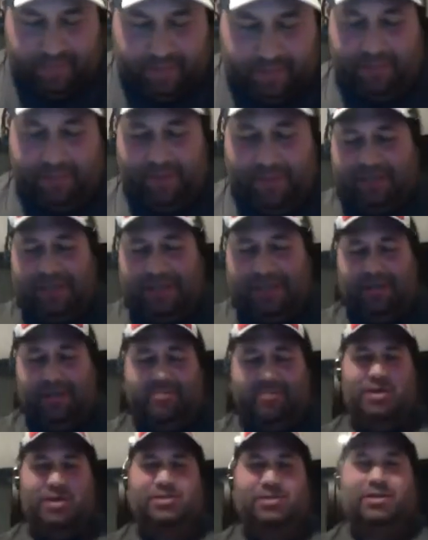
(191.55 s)
You mentioned the
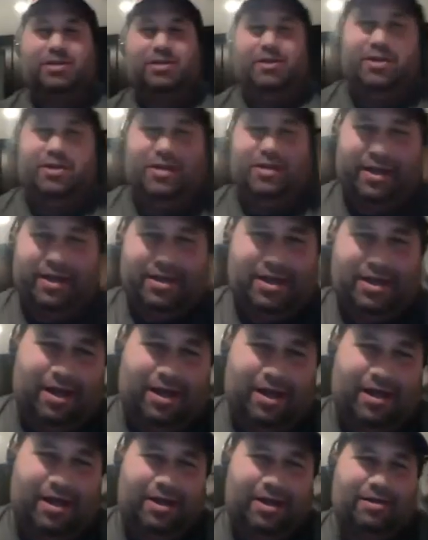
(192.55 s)
Barcelona link.
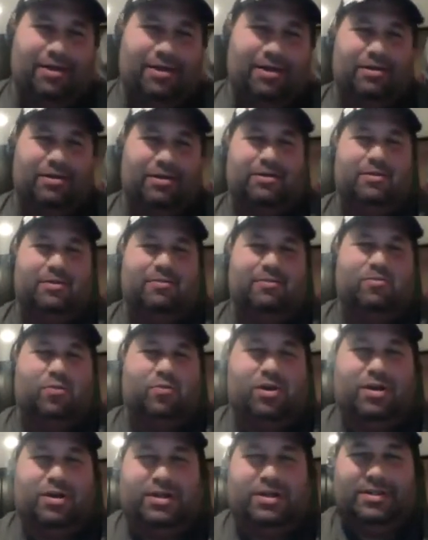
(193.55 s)

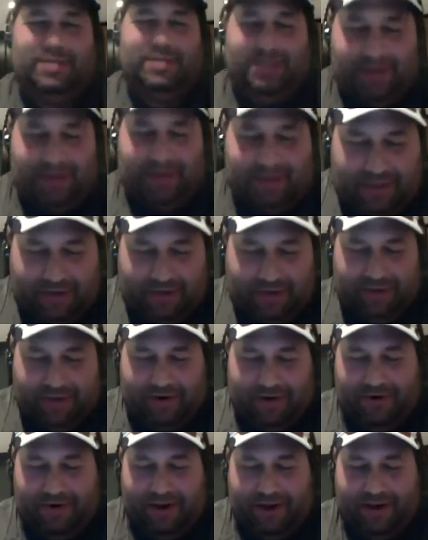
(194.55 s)
Word is that they're
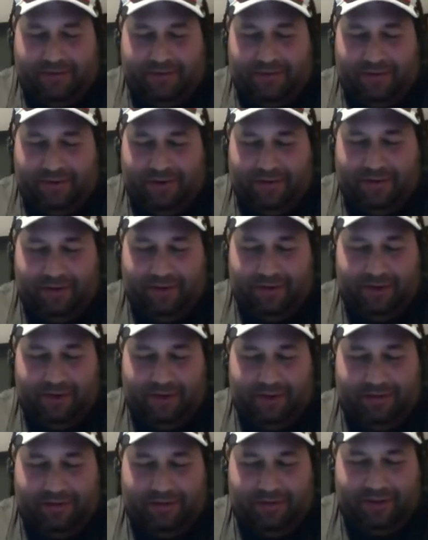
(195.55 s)
sniffing around for him with
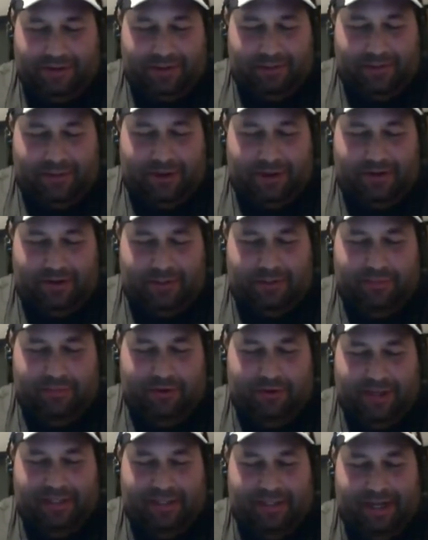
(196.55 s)
a supposed
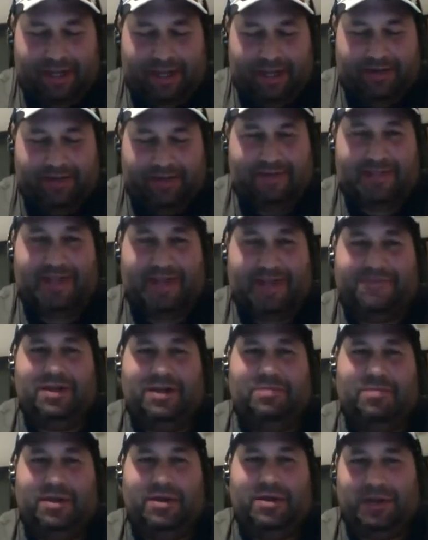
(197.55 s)
price tag of
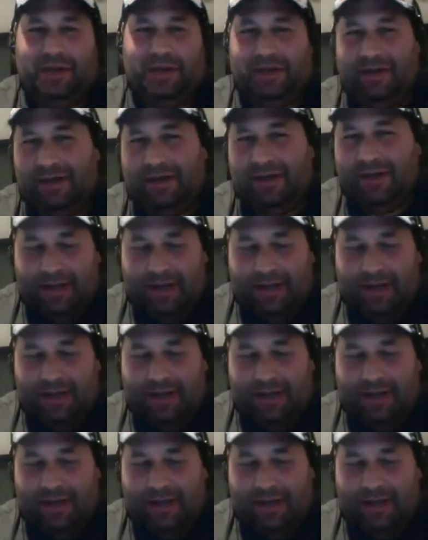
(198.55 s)
70 million.